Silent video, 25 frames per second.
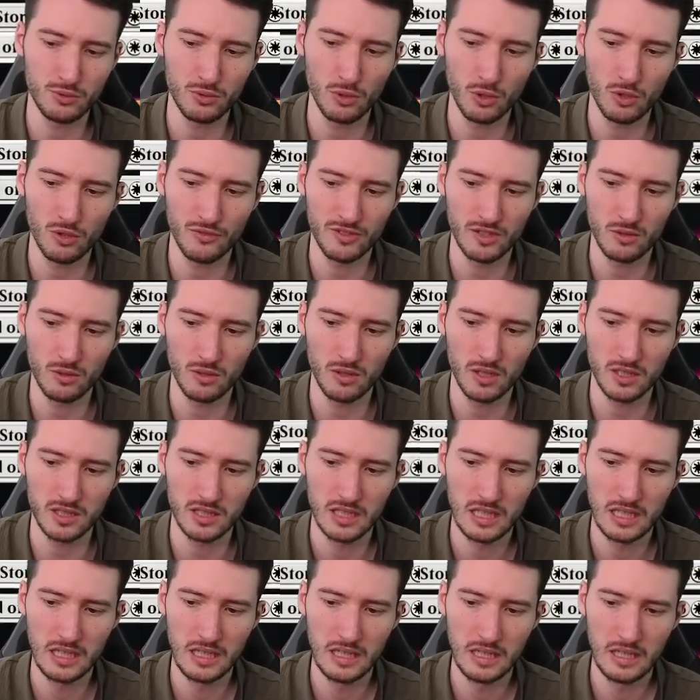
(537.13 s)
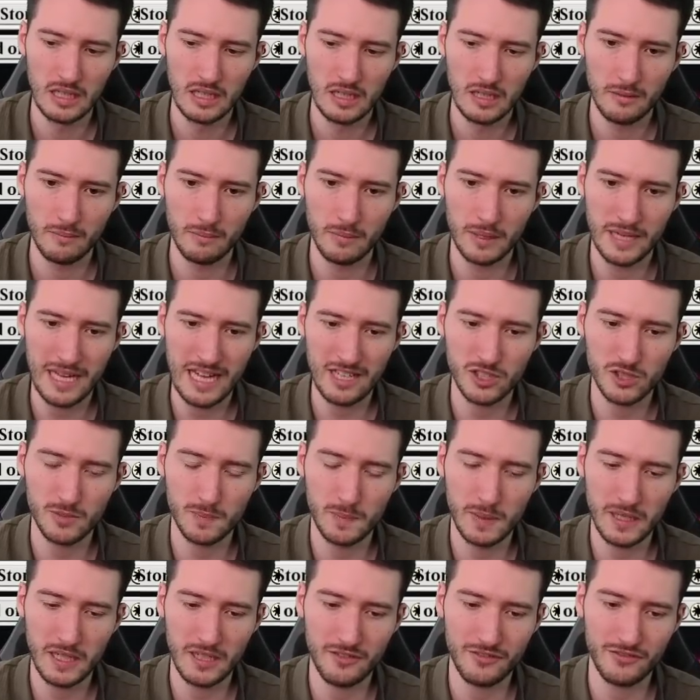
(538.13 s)
Overlord. But
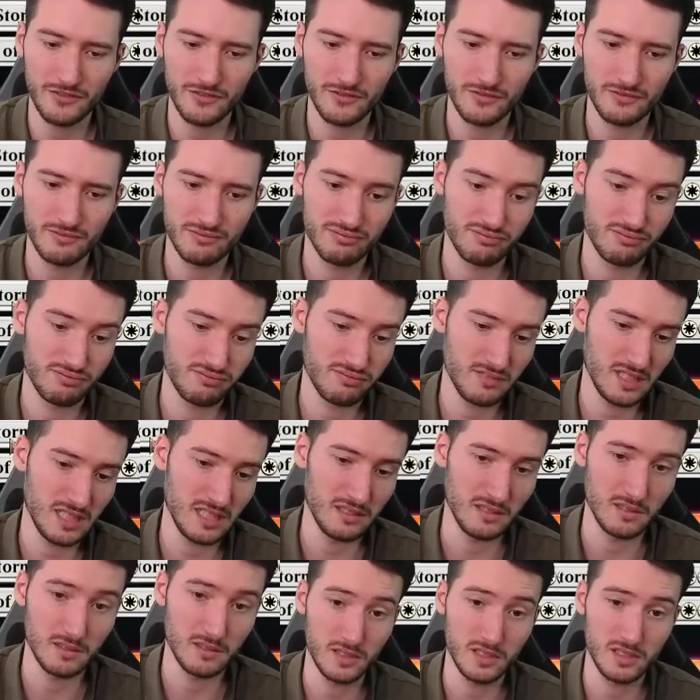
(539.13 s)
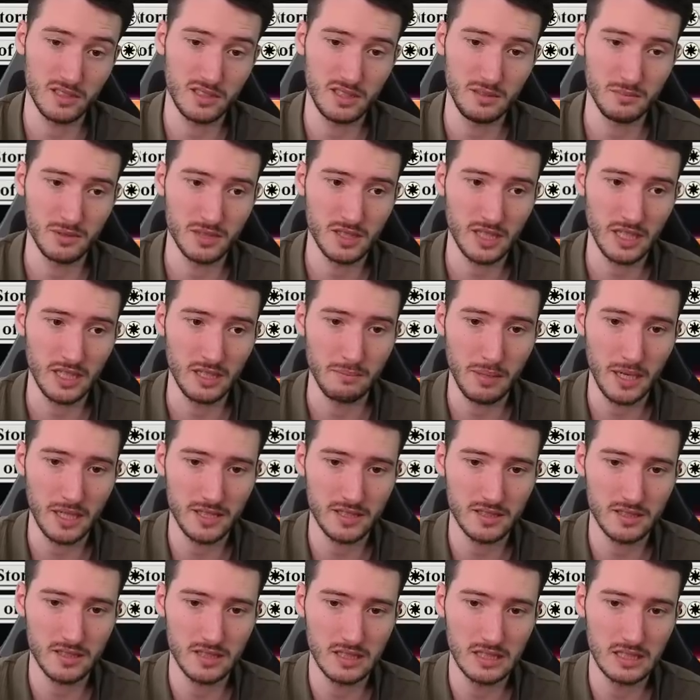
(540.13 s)
Elspeth, I don't know, seems kind of
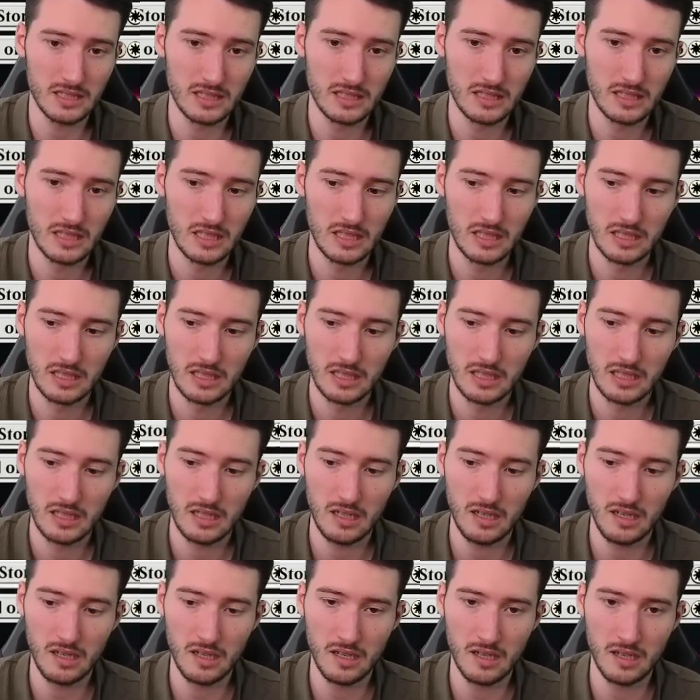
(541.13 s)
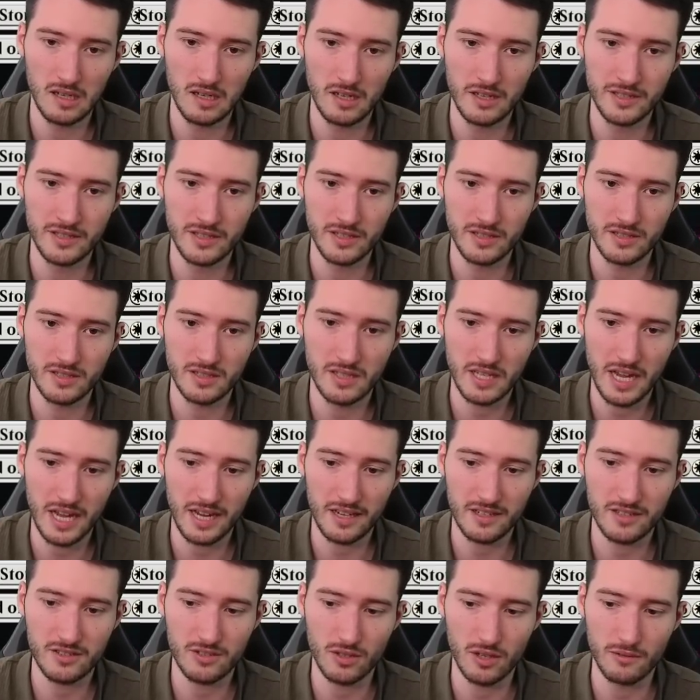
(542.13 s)
busted in this
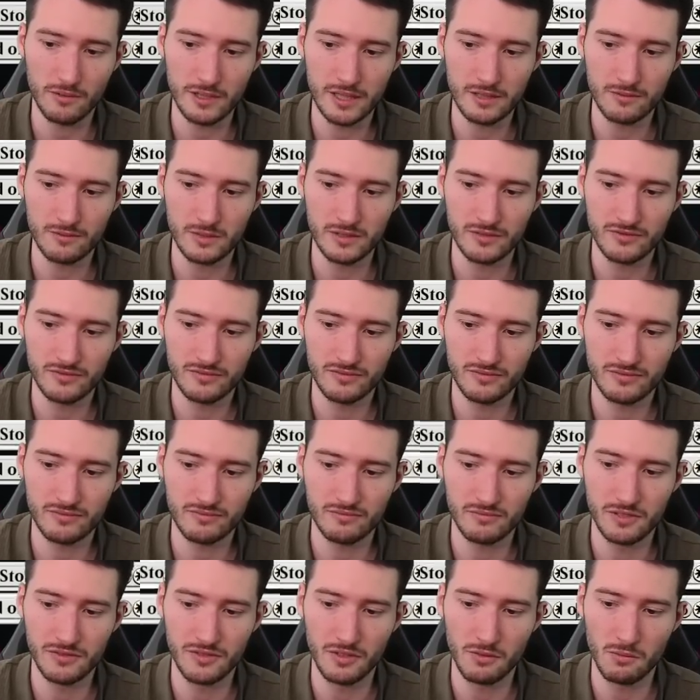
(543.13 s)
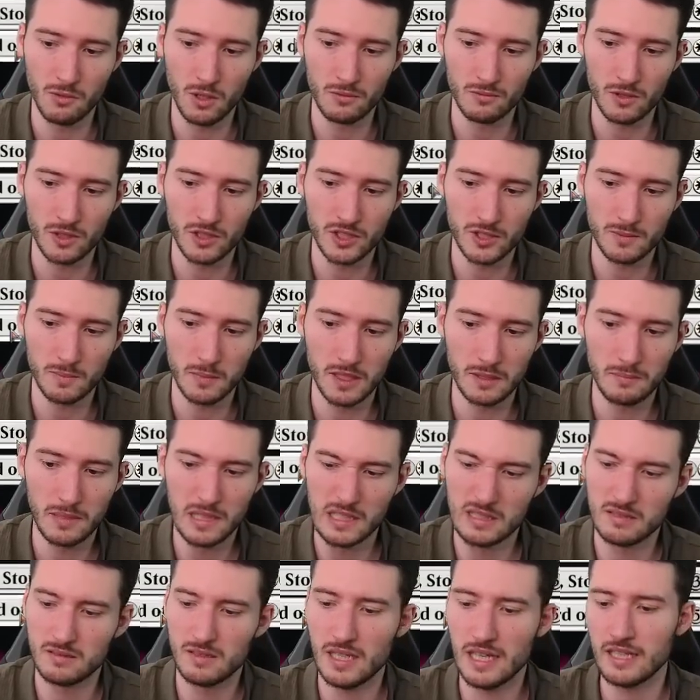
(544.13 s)
deck. So I went with a 1-1 split.
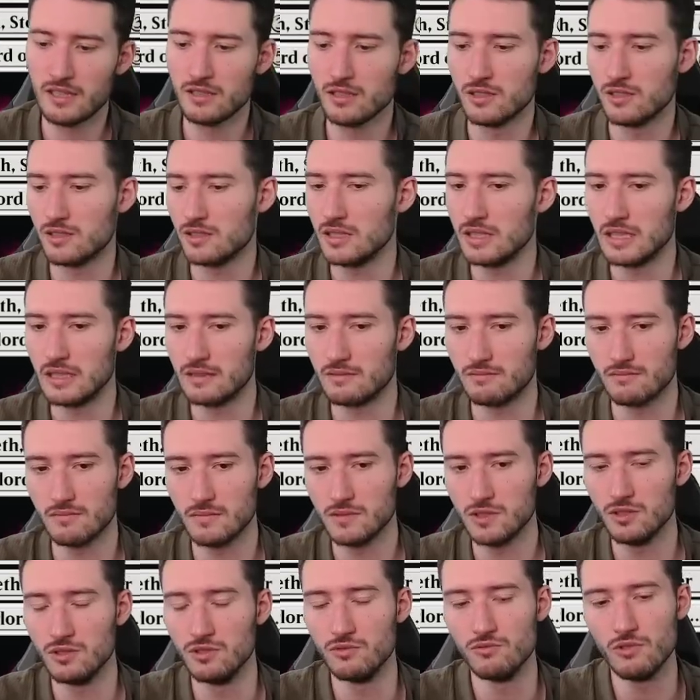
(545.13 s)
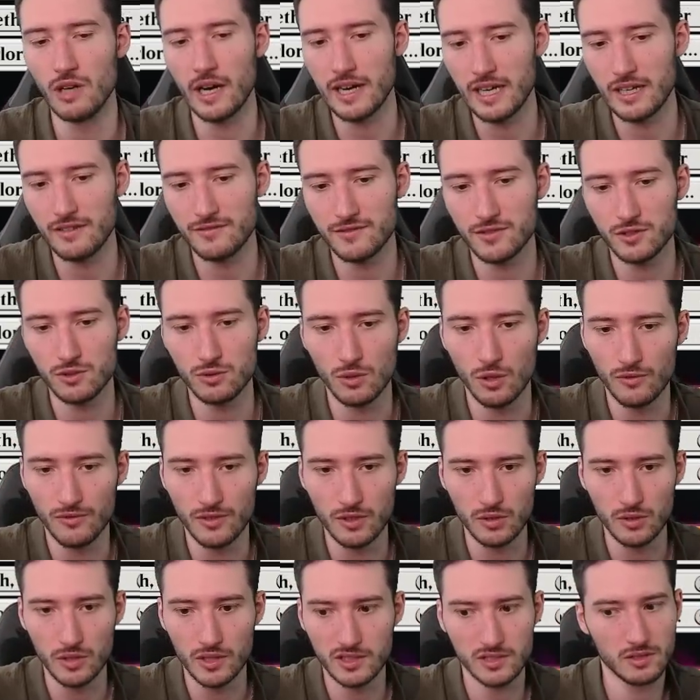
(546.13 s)
But I could see that you'd rather have 2
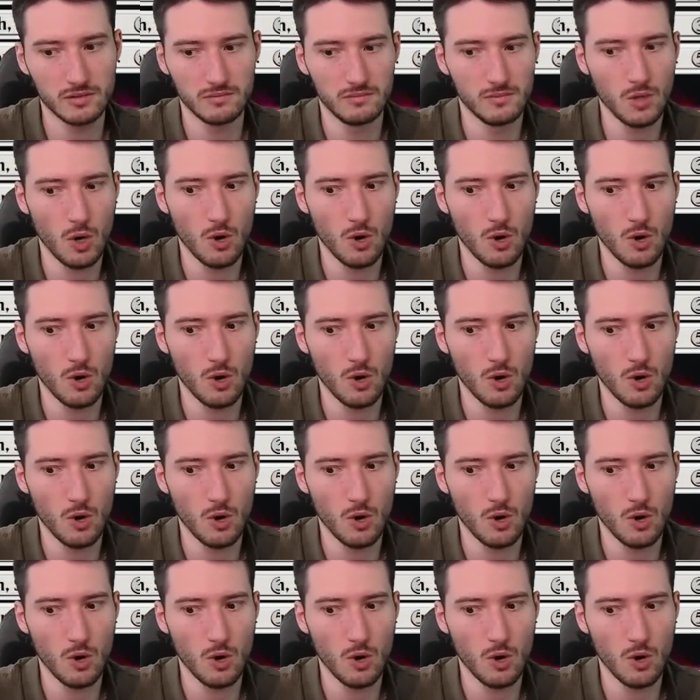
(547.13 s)
Overlords.